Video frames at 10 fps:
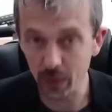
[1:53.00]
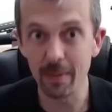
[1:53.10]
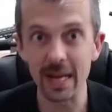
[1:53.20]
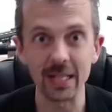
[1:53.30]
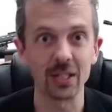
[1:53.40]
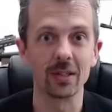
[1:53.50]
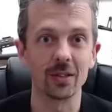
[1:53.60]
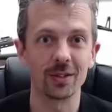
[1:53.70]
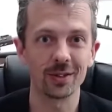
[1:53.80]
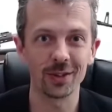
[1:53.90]
maintenance,
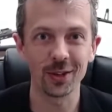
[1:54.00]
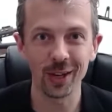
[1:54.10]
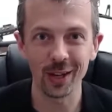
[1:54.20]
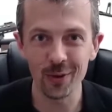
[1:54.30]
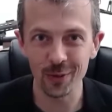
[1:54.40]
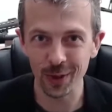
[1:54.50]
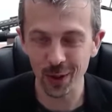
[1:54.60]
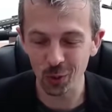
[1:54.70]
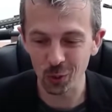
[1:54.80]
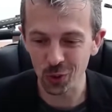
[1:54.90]
certainly over the
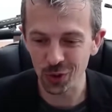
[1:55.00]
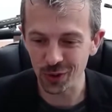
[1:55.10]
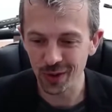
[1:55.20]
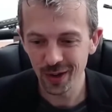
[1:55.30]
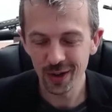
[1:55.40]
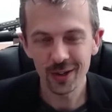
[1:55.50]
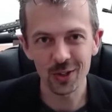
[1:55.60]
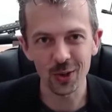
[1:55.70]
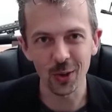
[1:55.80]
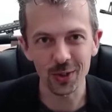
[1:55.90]
old wooden
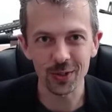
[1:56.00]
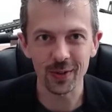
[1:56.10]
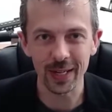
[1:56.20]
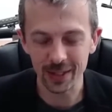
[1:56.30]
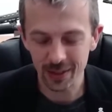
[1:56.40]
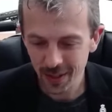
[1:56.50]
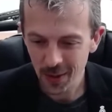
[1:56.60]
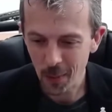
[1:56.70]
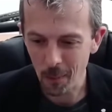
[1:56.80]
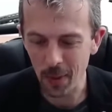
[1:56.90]
stocks and things.
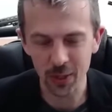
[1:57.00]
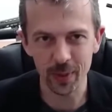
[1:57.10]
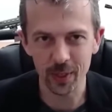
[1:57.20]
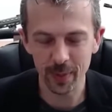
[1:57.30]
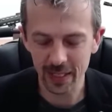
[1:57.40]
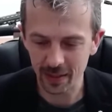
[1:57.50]
Much better.